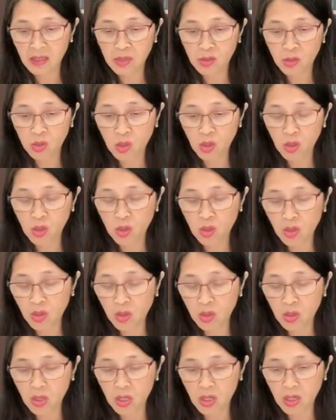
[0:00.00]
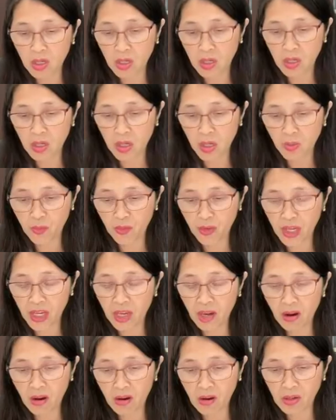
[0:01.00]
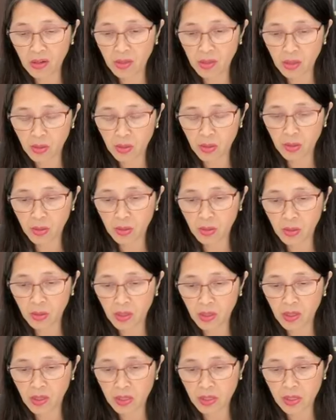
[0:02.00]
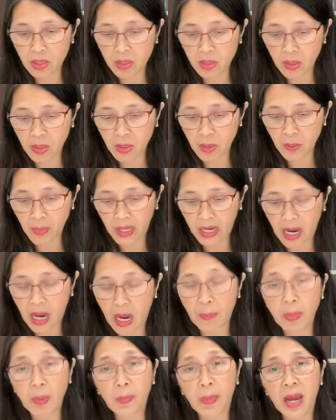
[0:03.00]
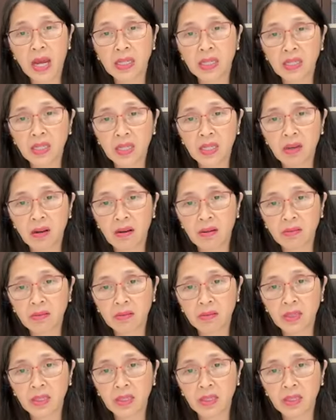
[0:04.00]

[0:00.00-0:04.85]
So we also become a party of